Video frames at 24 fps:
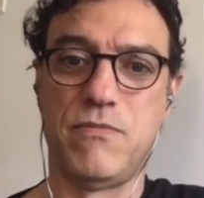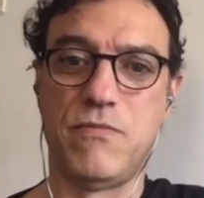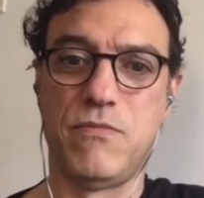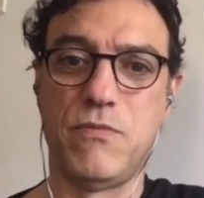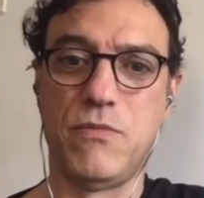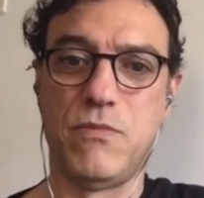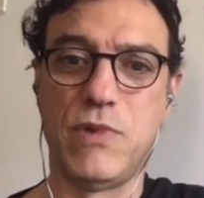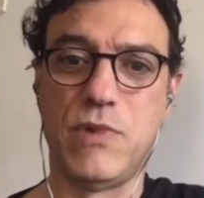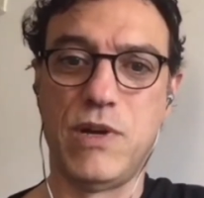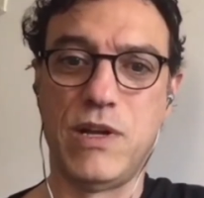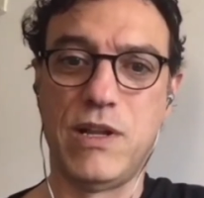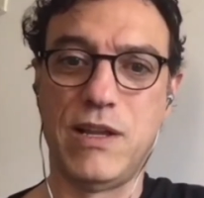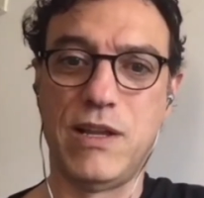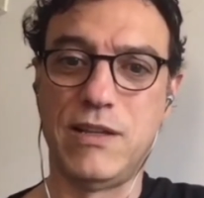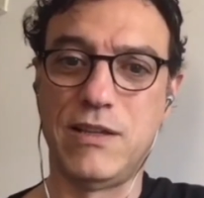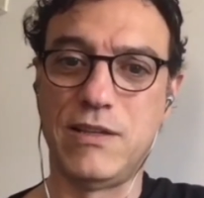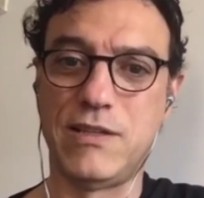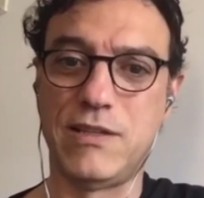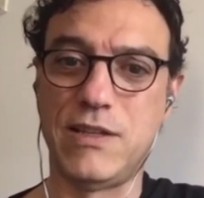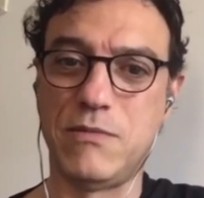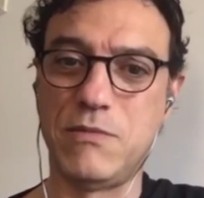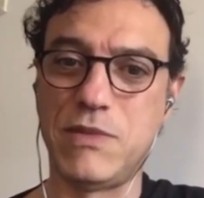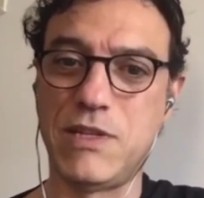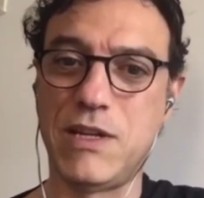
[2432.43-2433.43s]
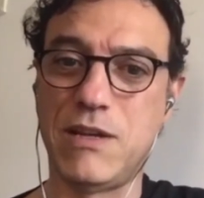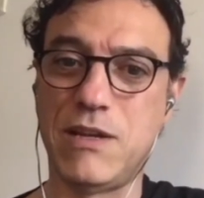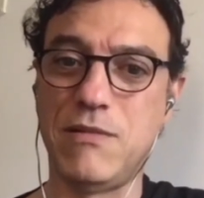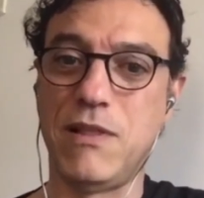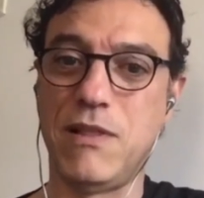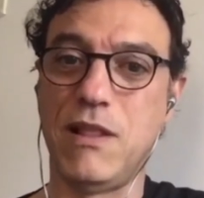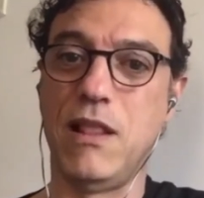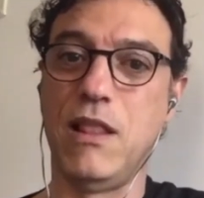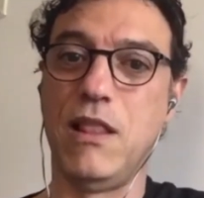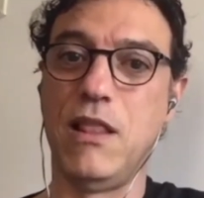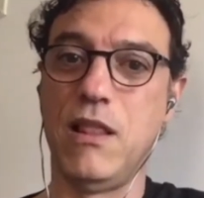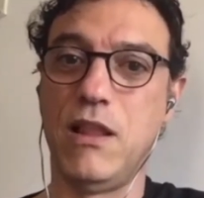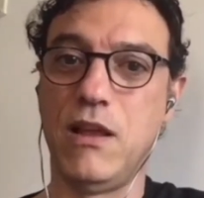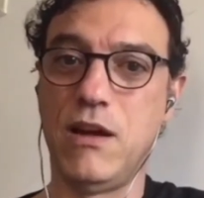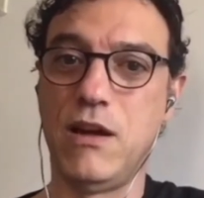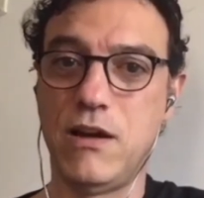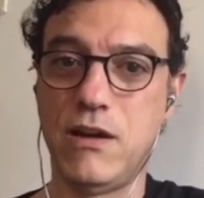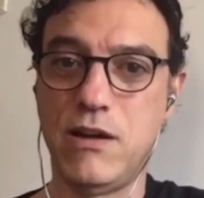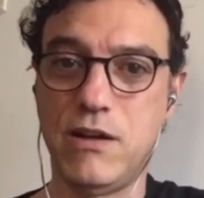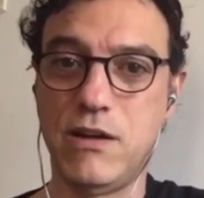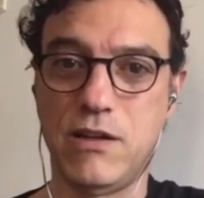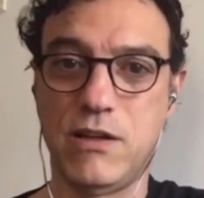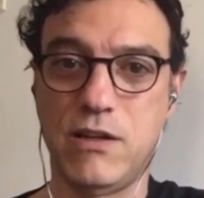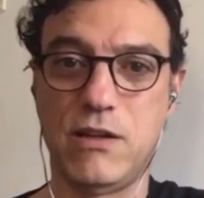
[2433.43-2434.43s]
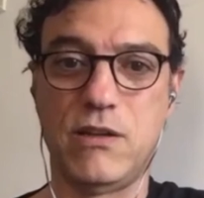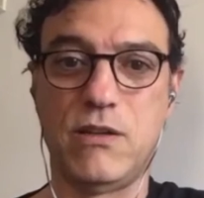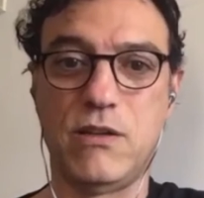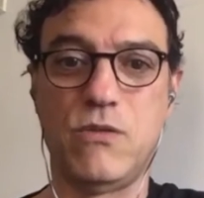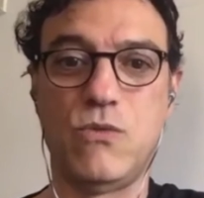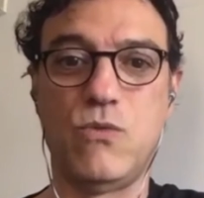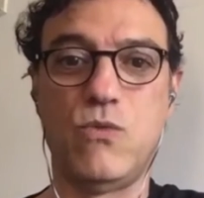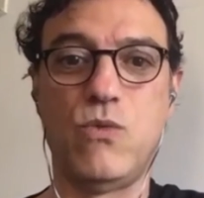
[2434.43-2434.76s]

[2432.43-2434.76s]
but at the same time, learning